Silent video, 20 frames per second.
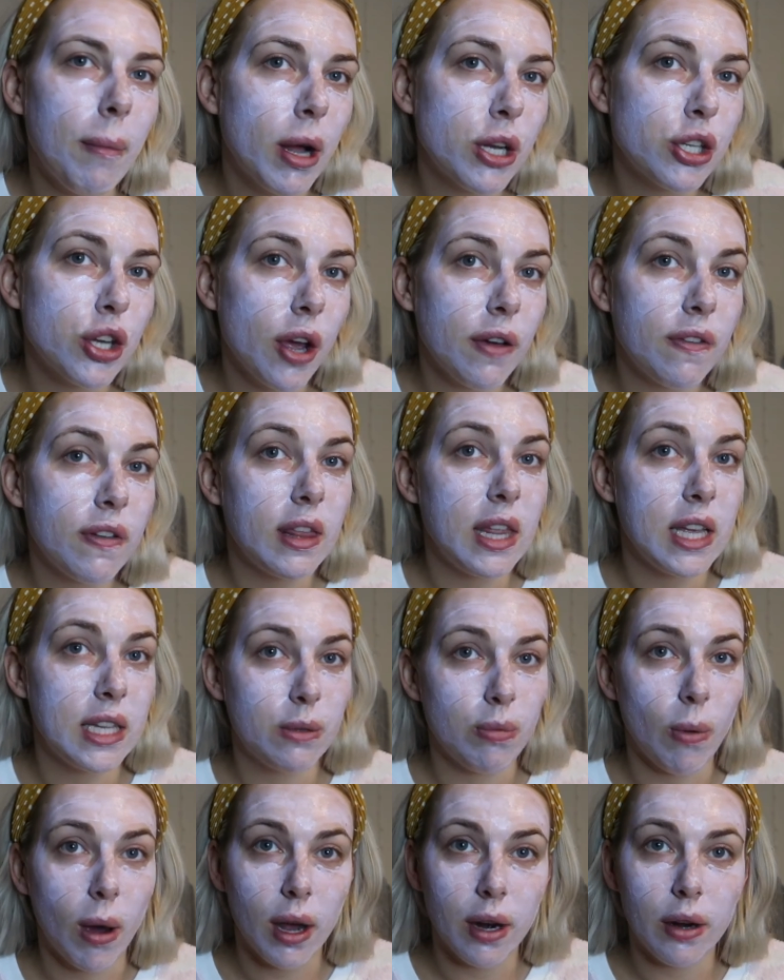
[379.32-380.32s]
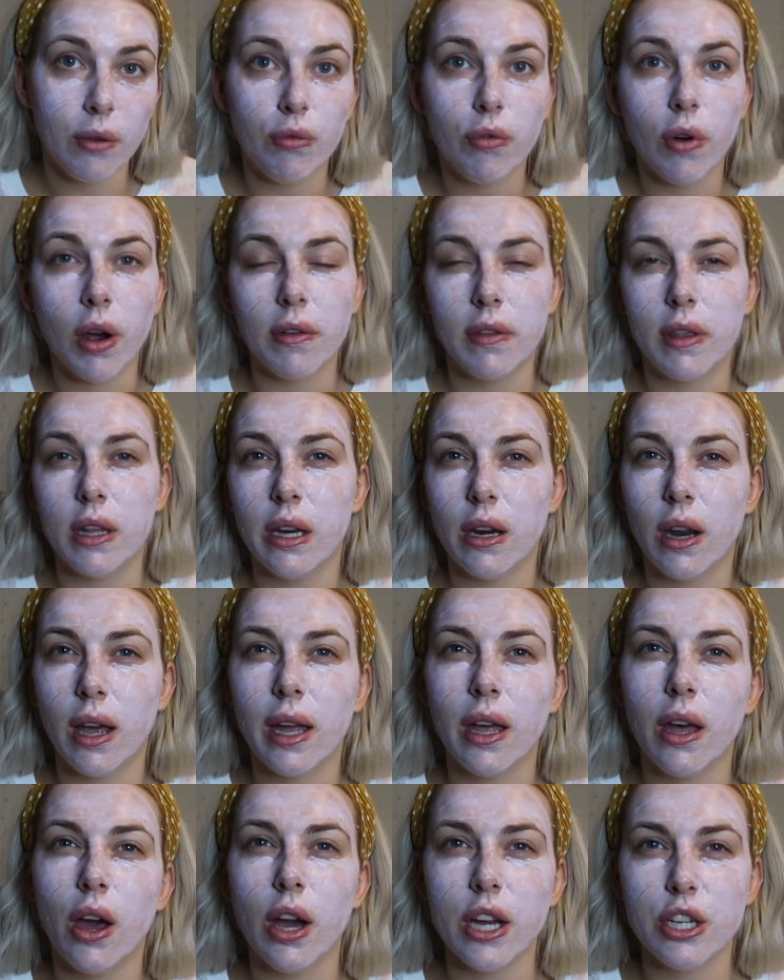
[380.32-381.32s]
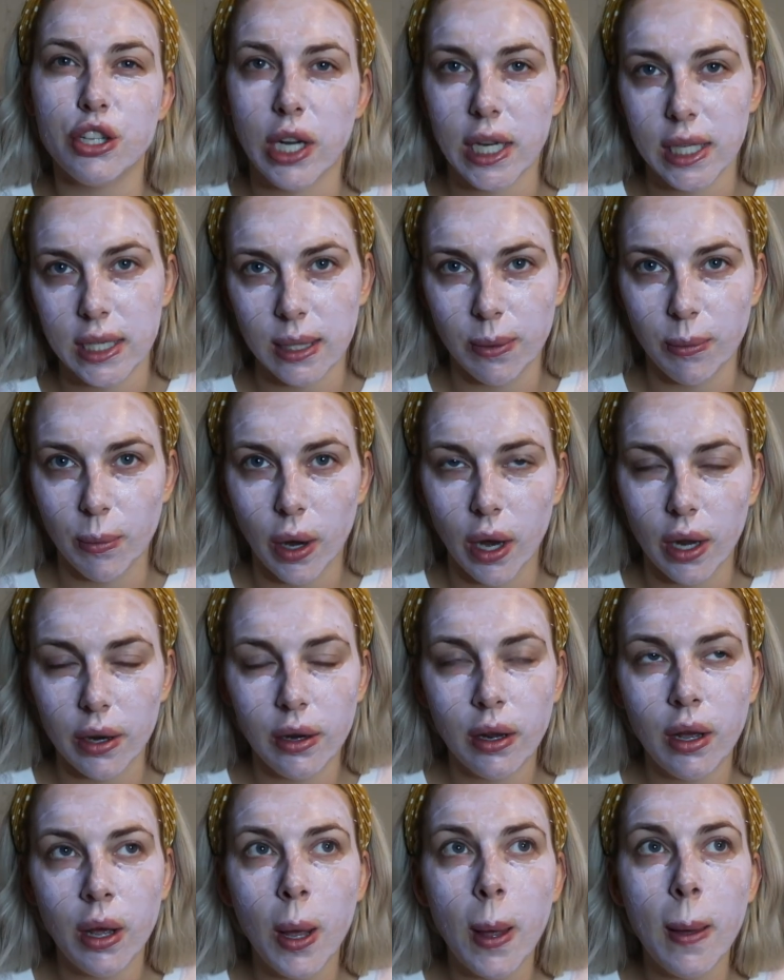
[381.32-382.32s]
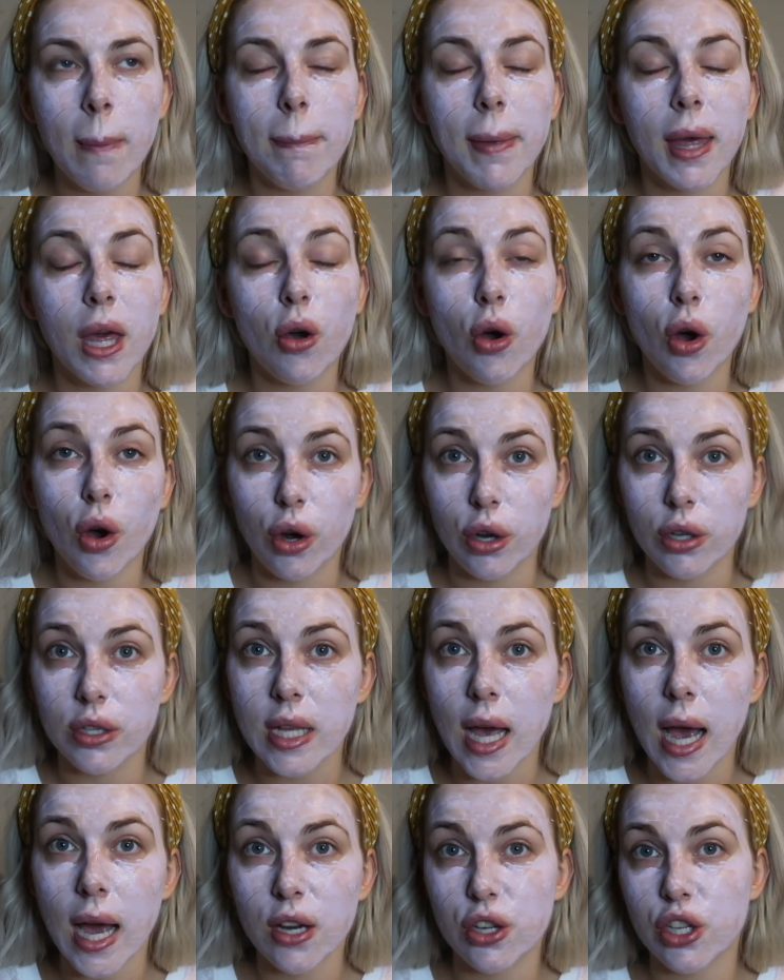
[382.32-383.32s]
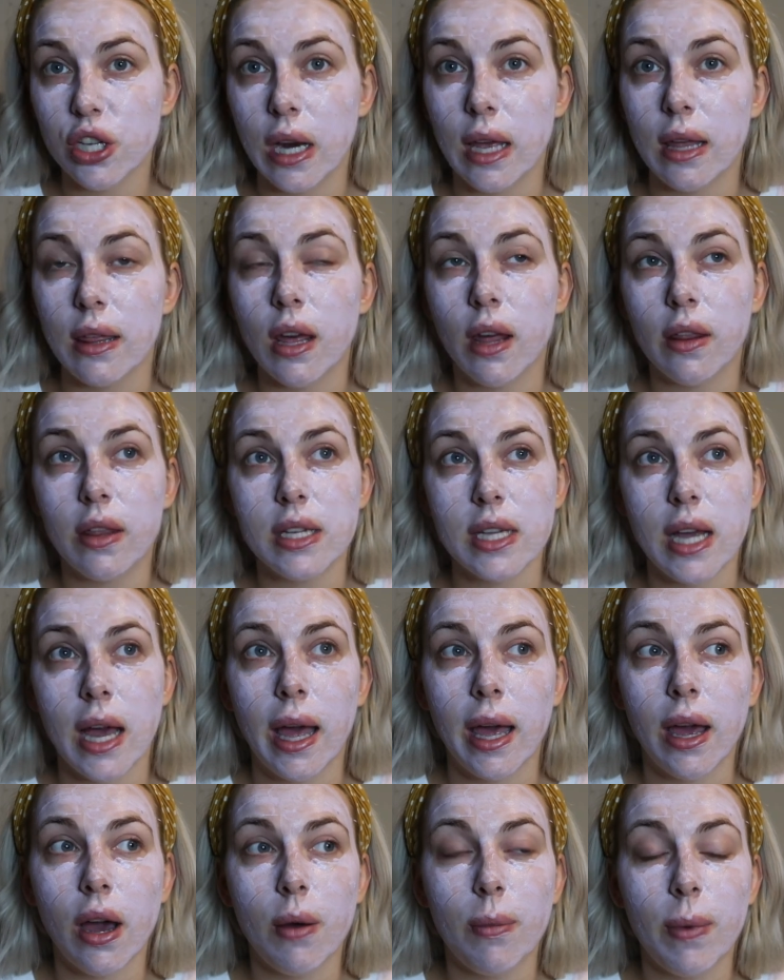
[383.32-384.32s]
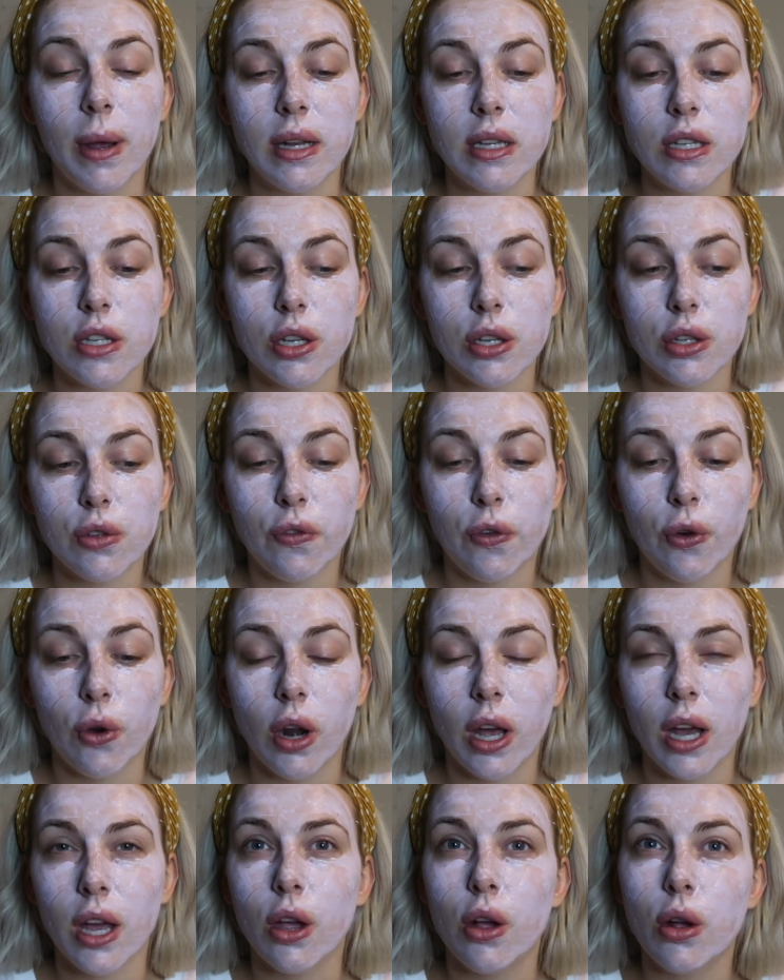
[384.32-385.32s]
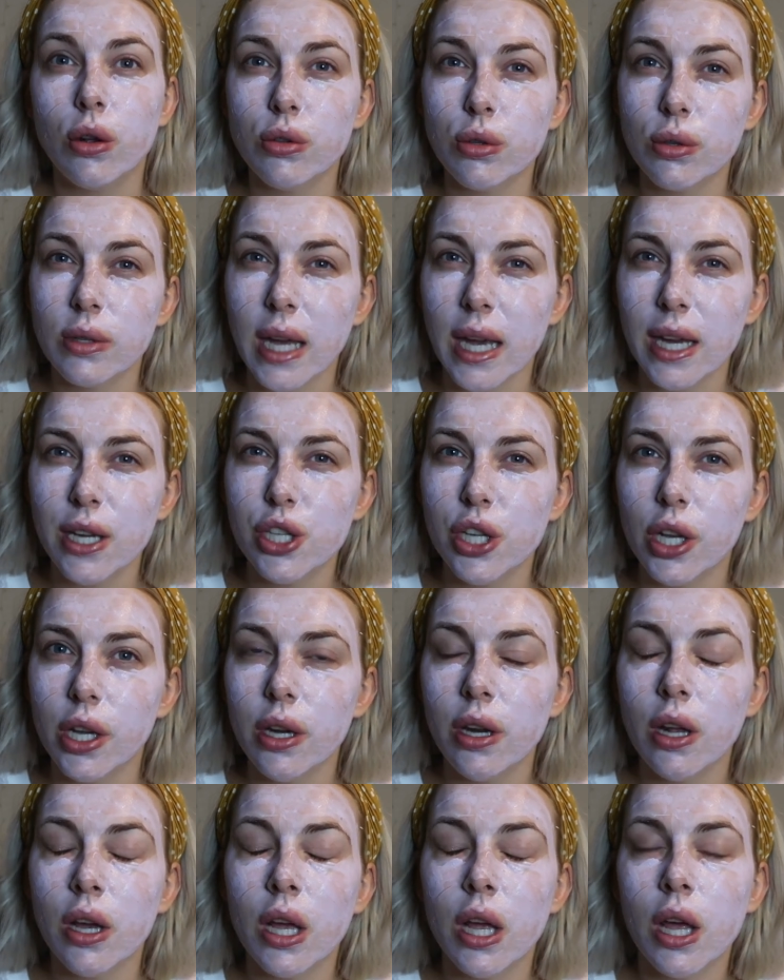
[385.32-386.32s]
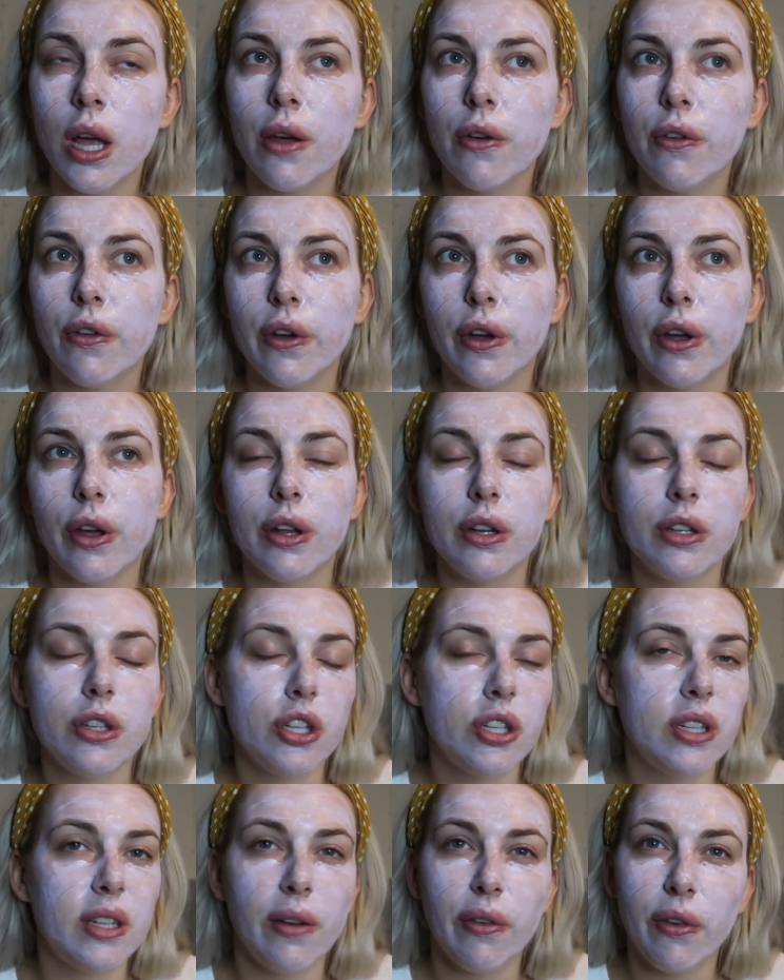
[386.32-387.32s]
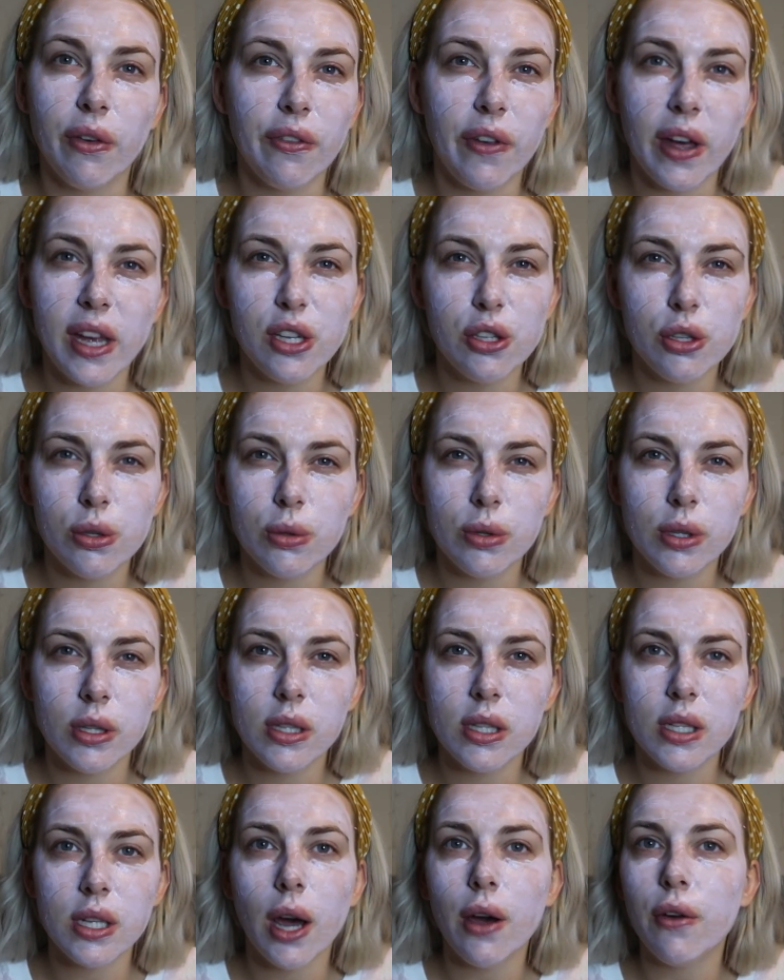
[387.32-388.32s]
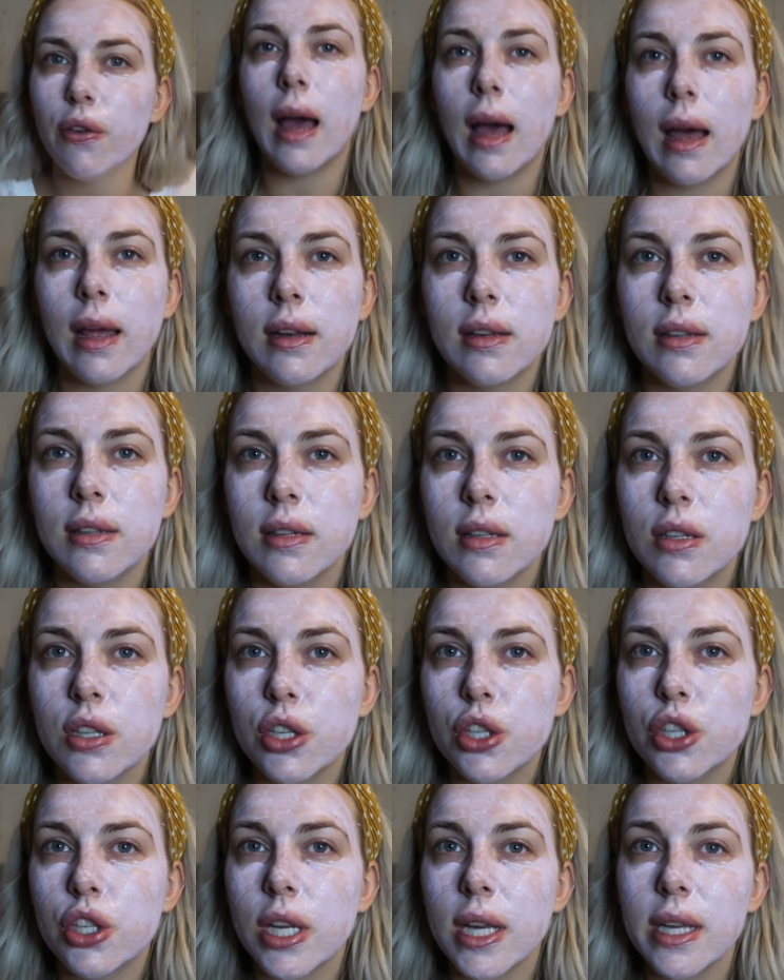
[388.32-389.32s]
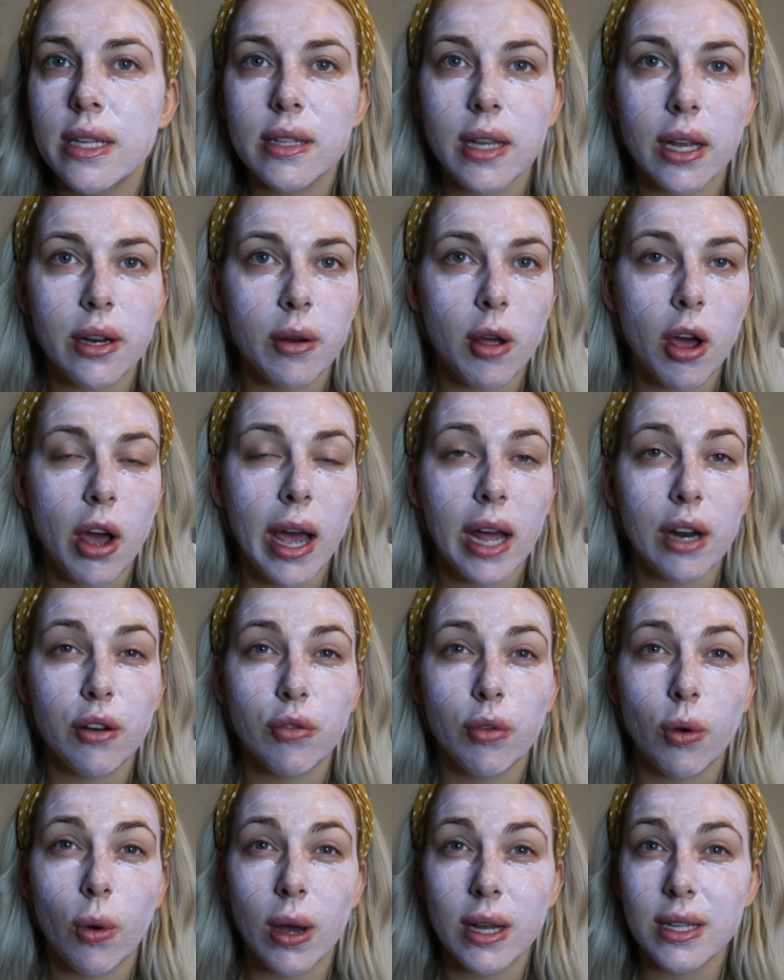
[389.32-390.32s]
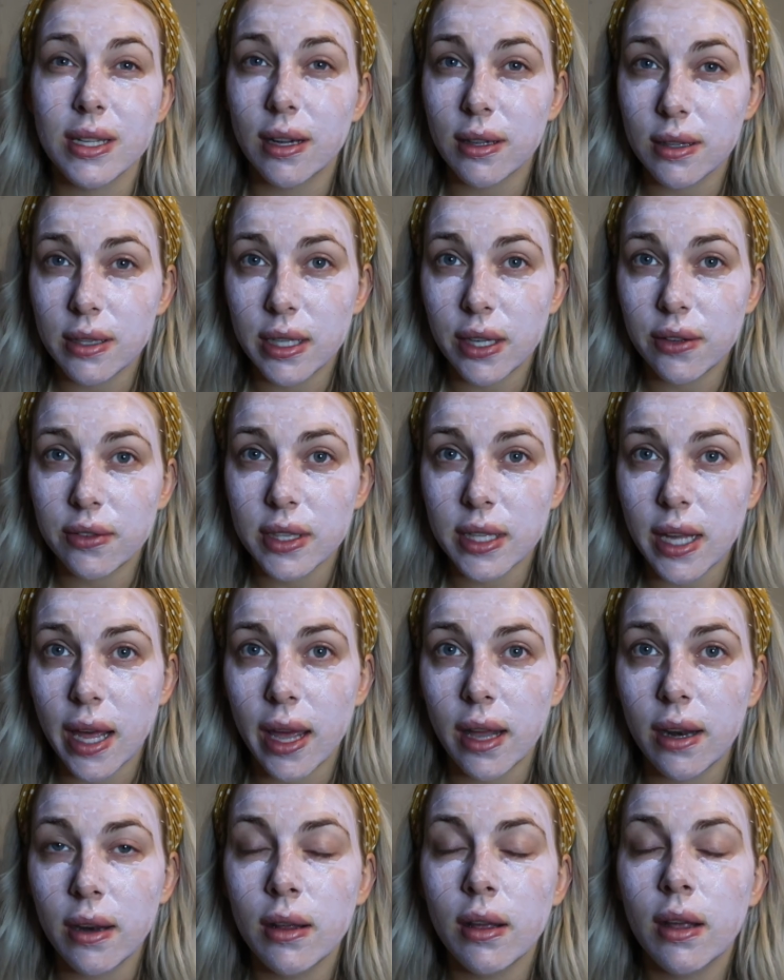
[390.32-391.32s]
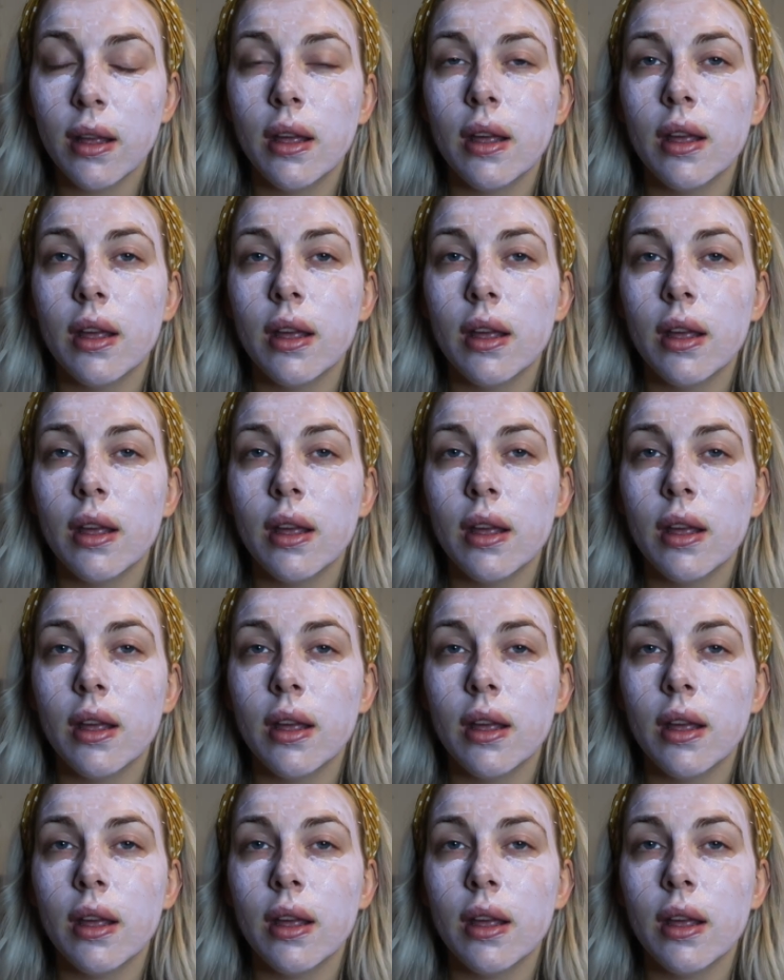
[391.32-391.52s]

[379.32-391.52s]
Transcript: I'd go for this one rather than like a hydrating one, because actually the other day I went for like a consultation for just different facials and stuff, and she said I had quite sensitive skin.